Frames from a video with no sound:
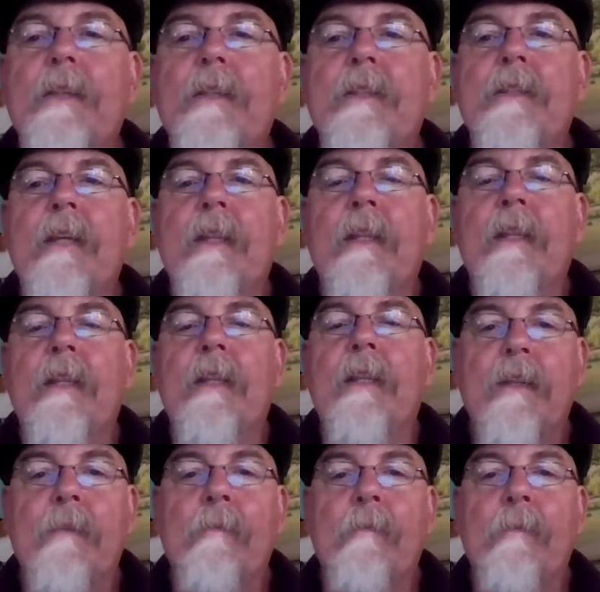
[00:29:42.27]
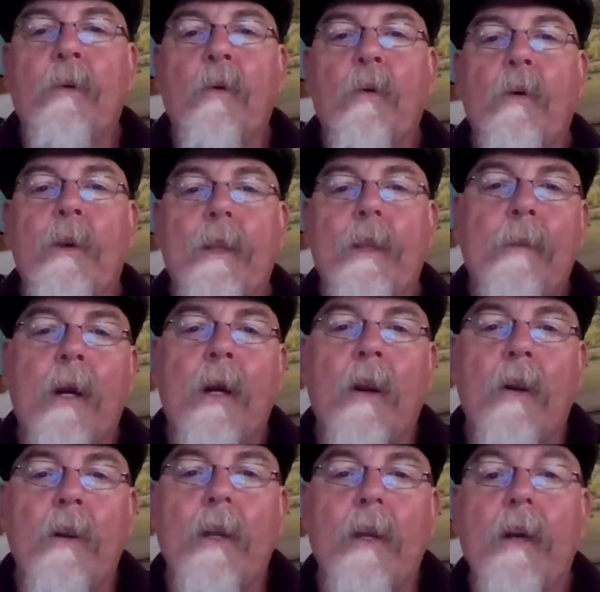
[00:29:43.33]
this is nonetheless an important
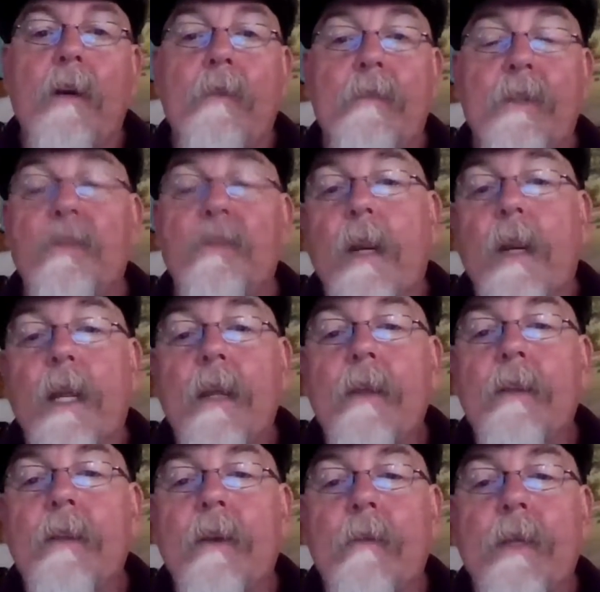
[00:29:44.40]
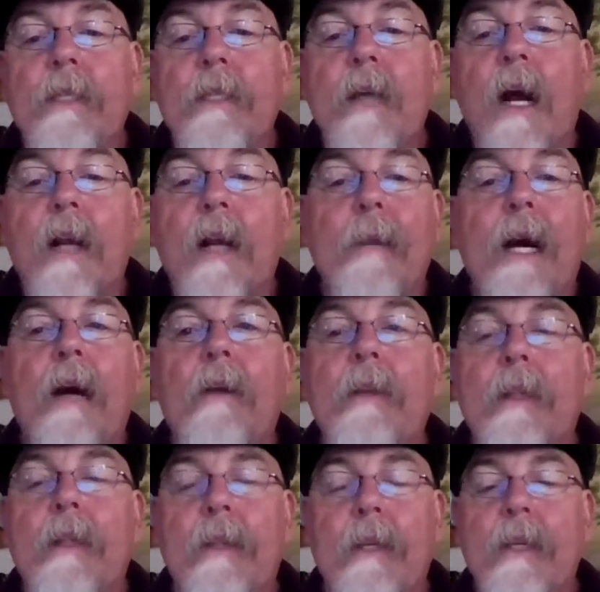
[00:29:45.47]
part of the story that we talk
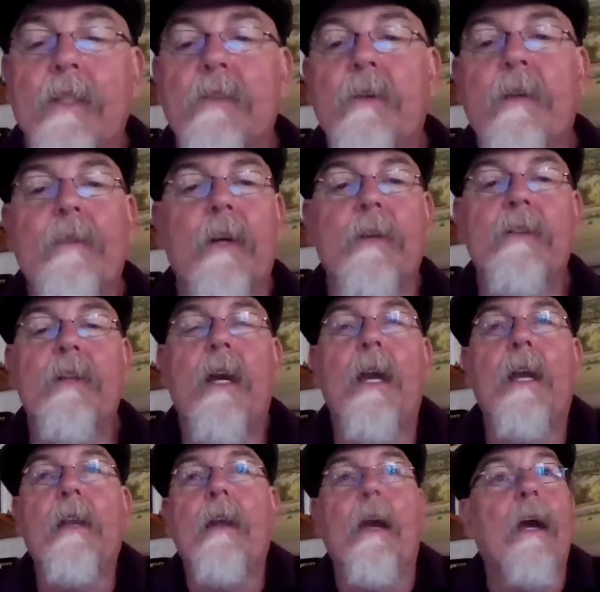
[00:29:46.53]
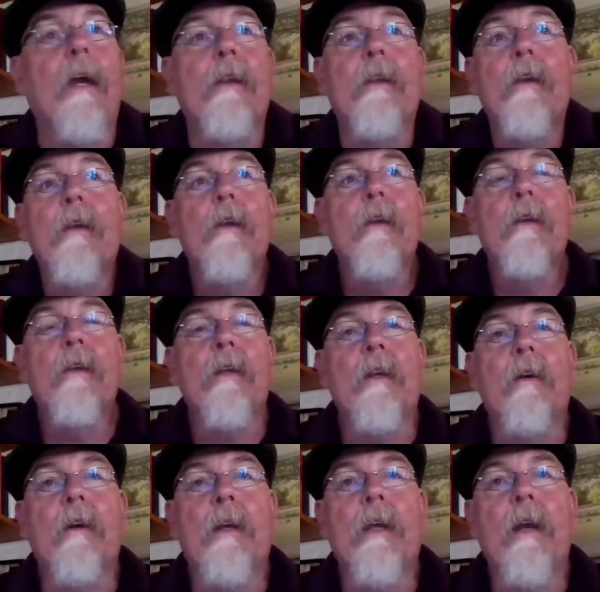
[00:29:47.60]
about in the history of our state, and
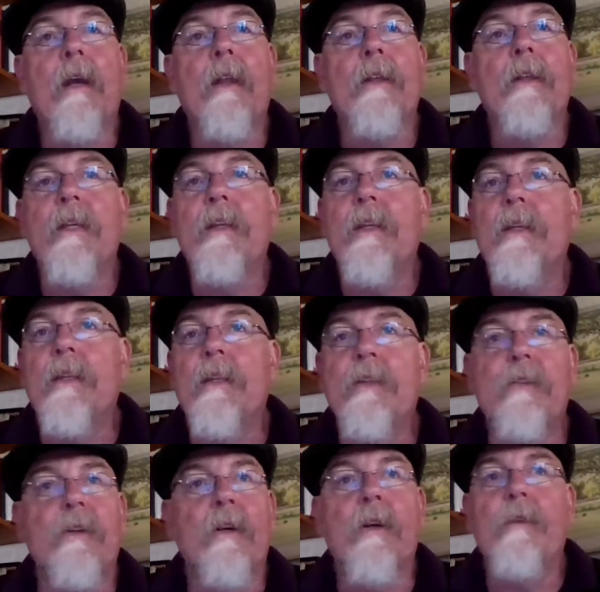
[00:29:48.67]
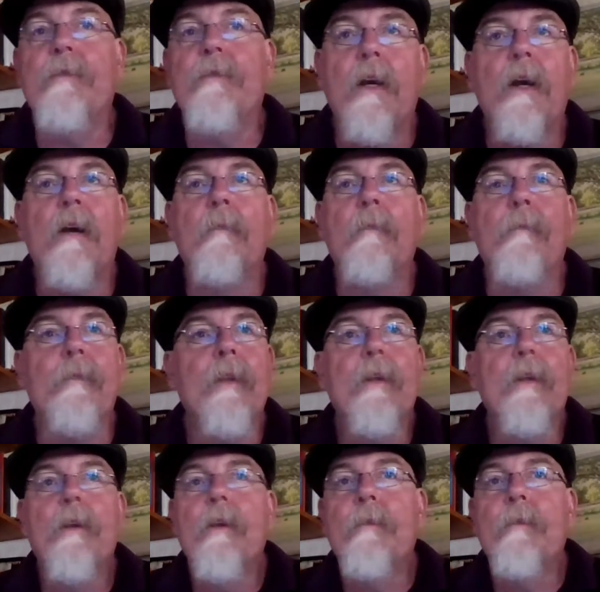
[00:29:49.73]
archaeology that deserves
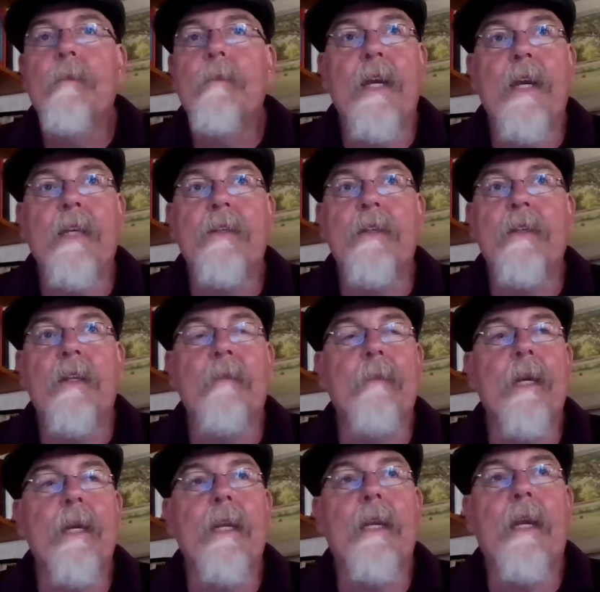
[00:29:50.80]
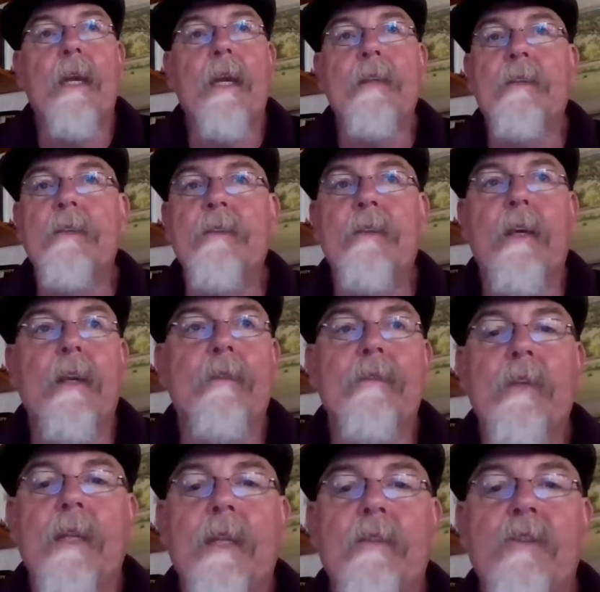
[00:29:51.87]
preservation in many cases. And if
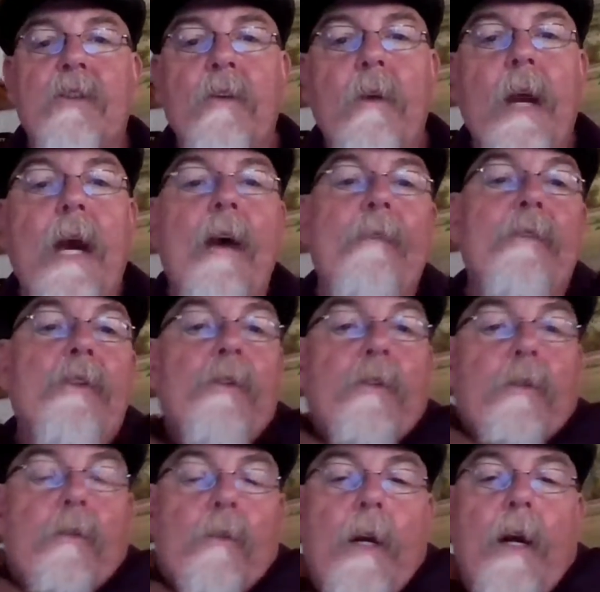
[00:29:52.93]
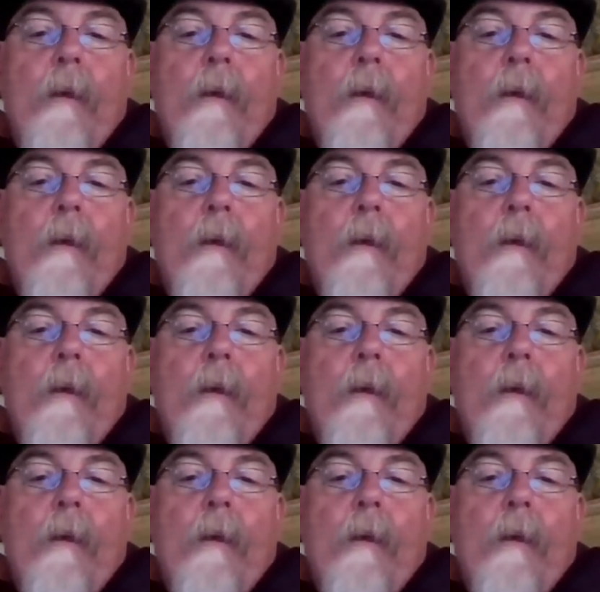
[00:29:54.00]
sites do have to